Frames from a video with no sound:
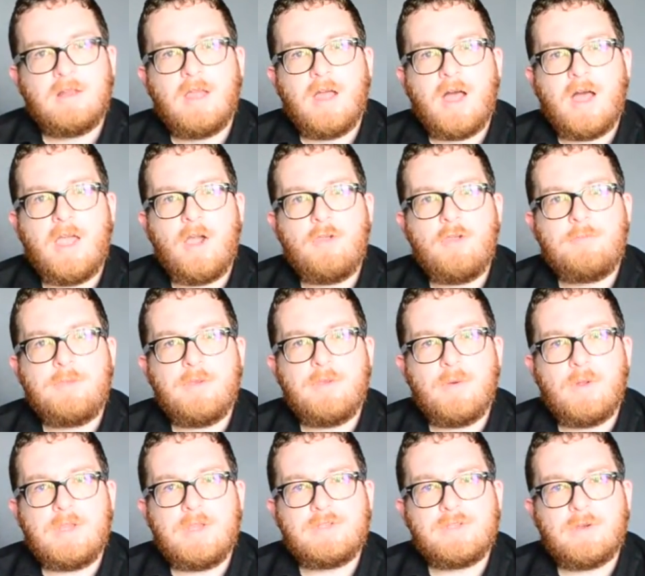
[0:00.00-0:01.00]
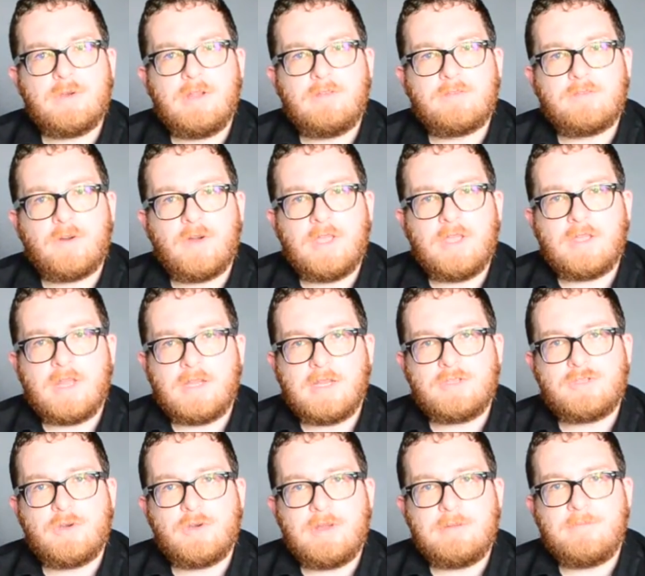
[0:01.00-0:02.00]
I hope you all enjoy Laphroaig and
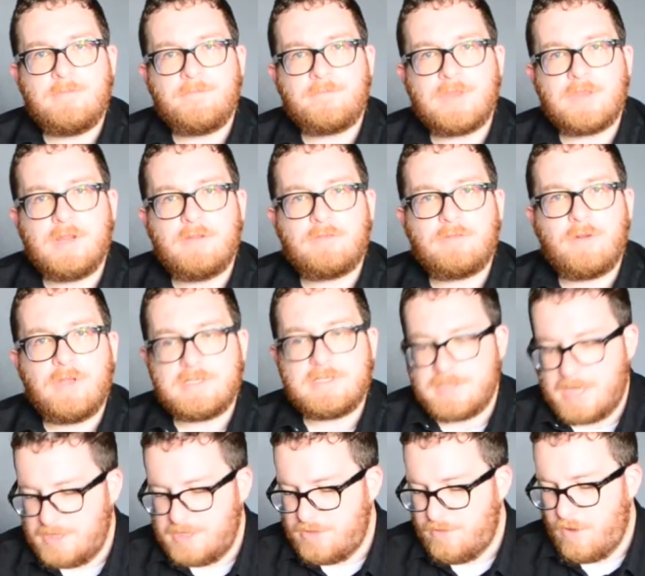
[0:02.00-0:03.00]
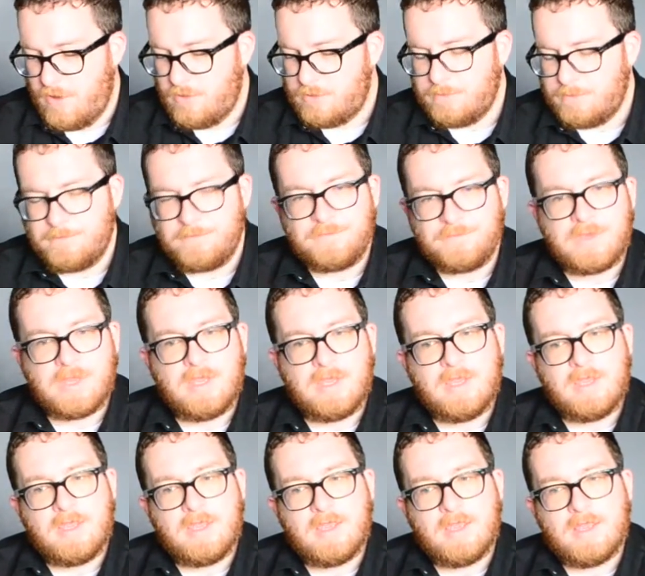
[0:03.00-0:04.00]
enjoy the Laphroaig 10-year-old.
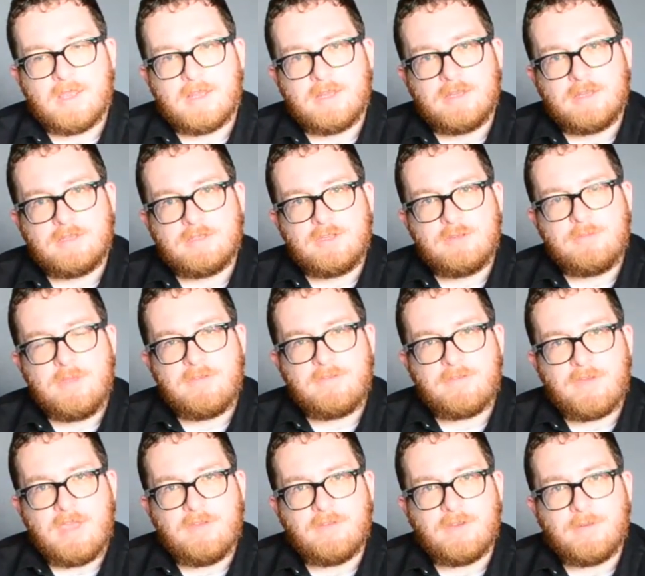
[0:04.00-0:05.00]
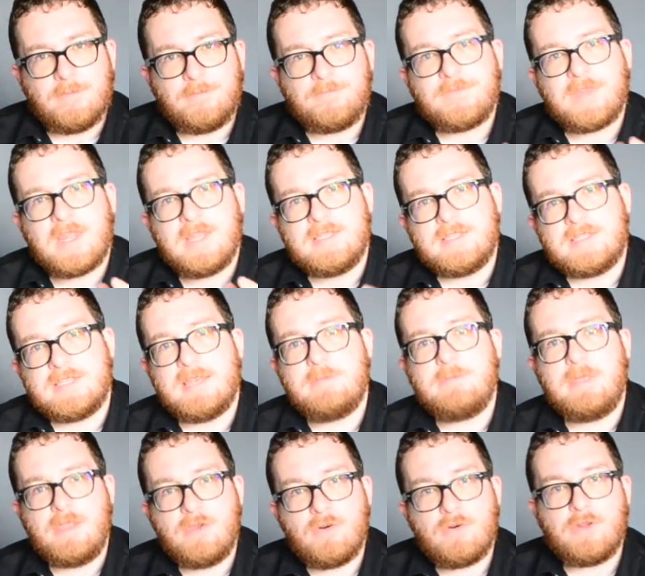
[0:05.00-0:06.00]
Do me a favour and send
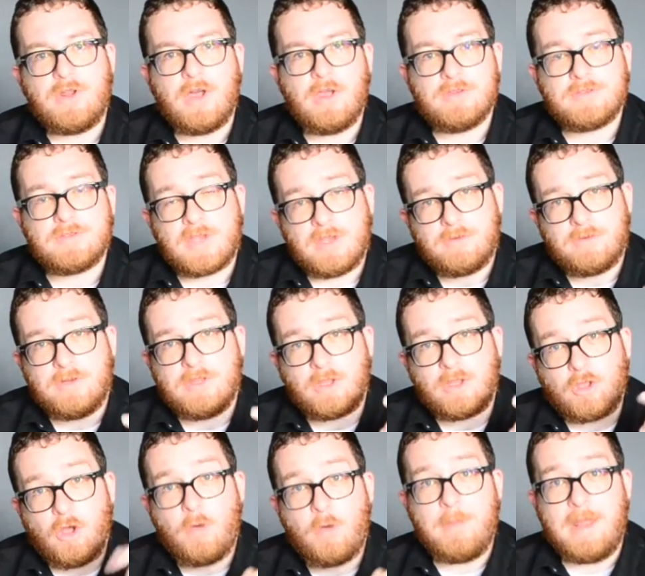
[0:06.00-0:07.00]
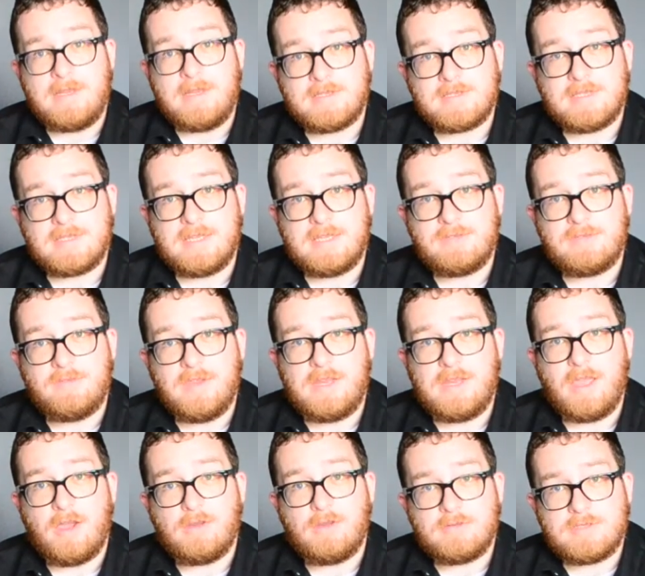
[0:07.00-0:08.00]
me your notes either in the comments to this
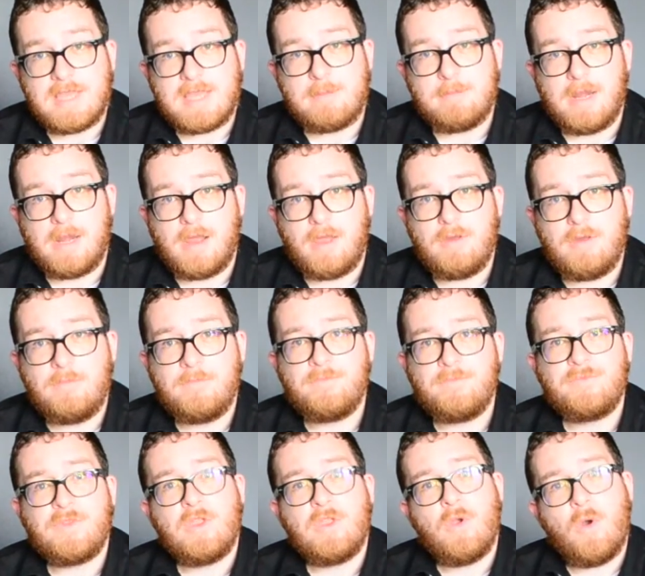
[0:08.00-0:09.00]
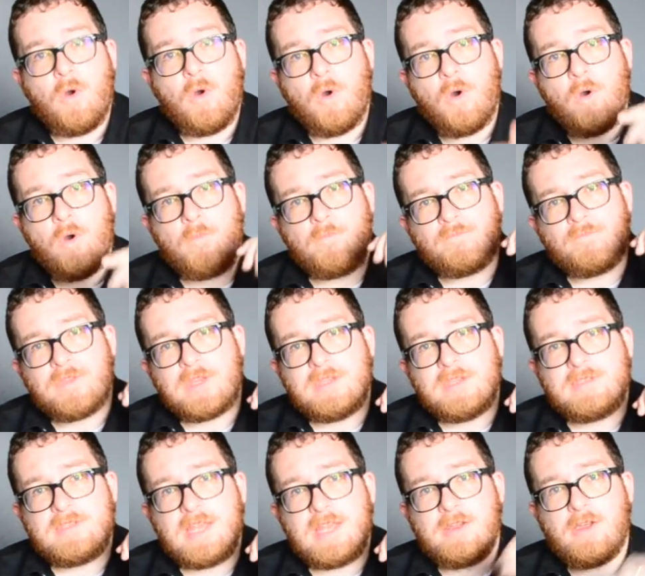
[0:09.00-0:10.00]
video down below, or
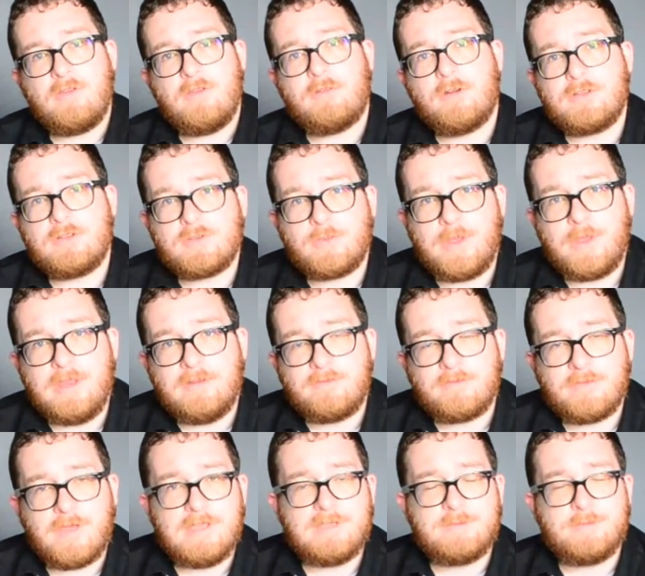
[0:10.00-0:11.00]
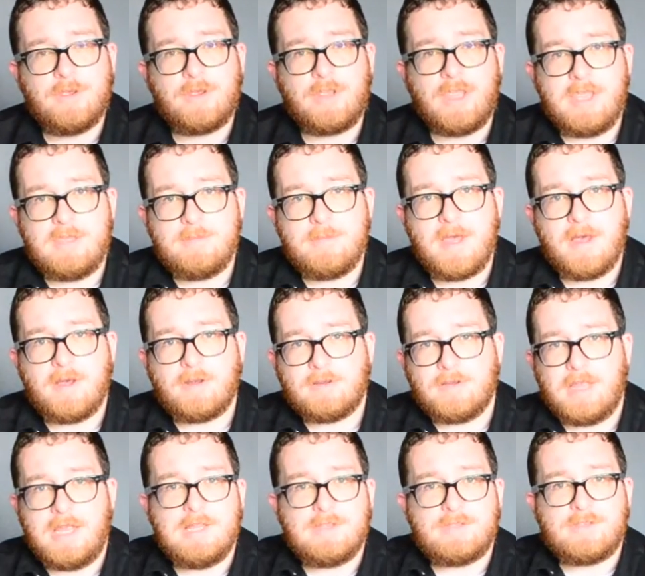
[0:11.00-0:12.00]
send over a tweet, Facebook, email,
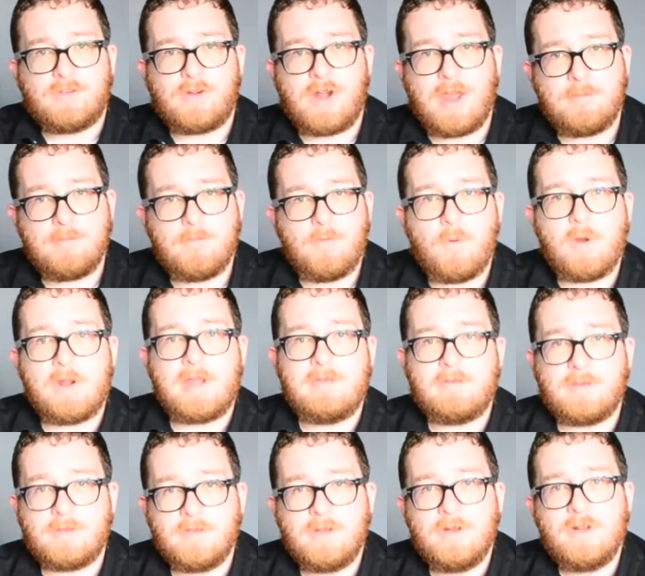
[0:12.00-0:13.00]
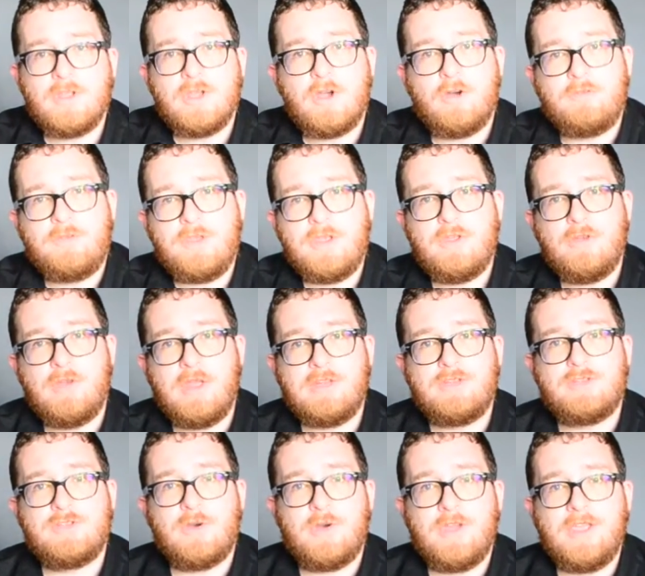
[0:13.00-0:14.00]
Instagram, whatever, of you
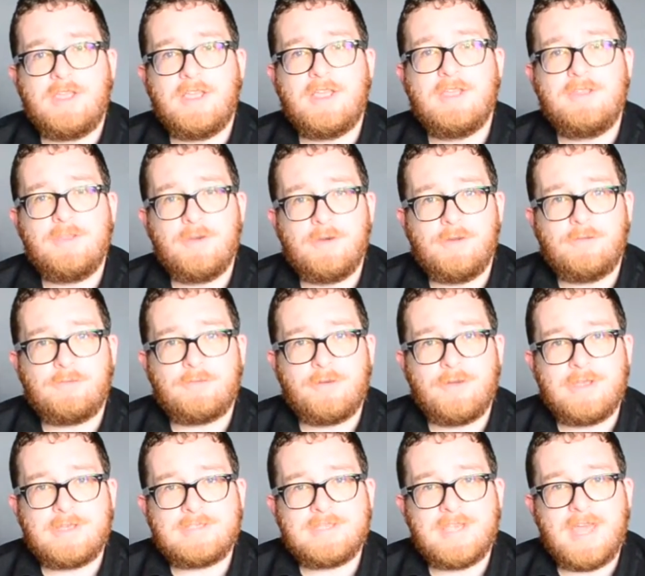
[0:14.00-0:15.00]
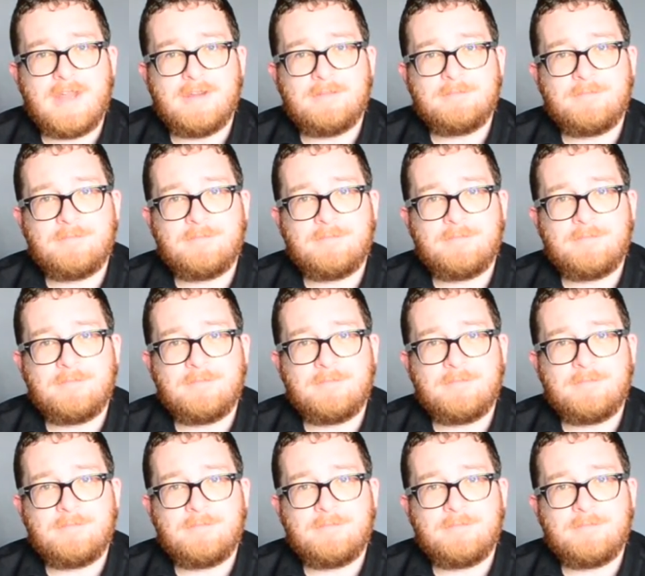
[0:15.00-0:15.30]
enjoying your Laphroaig 10.